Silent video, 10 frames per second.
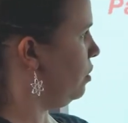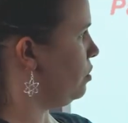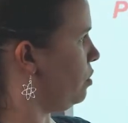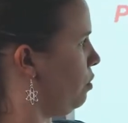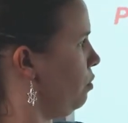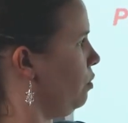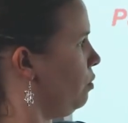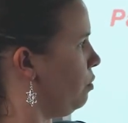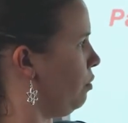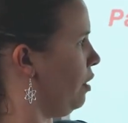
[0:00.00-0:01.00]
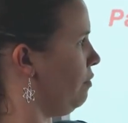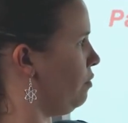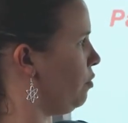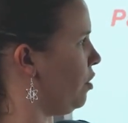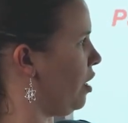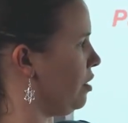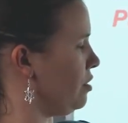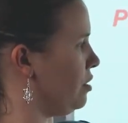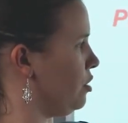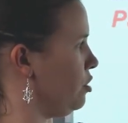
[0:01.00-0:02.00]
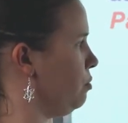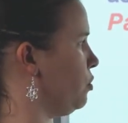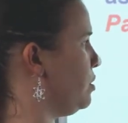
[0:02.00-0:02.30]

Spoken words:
So wherever the oxidation number